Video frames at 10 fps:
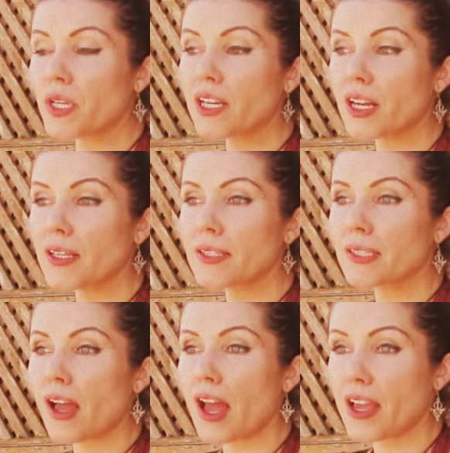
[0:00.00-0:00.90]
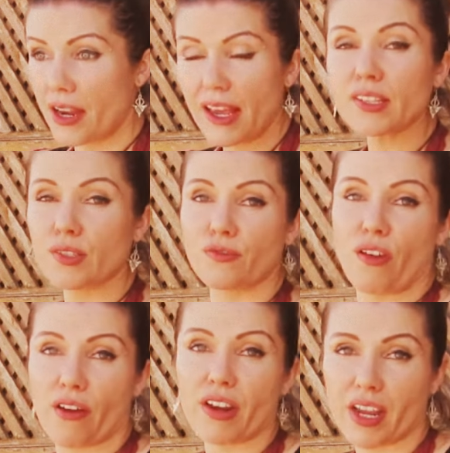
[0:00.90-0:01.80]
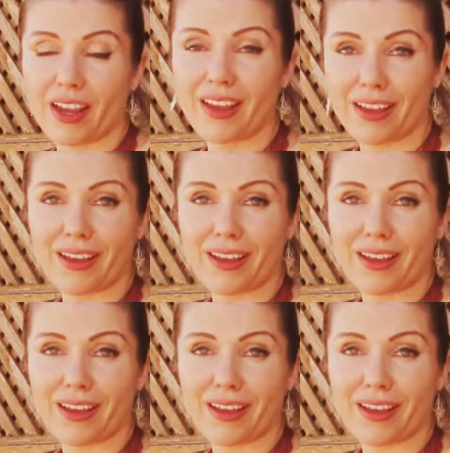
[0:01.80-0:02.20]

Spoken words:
because it is very,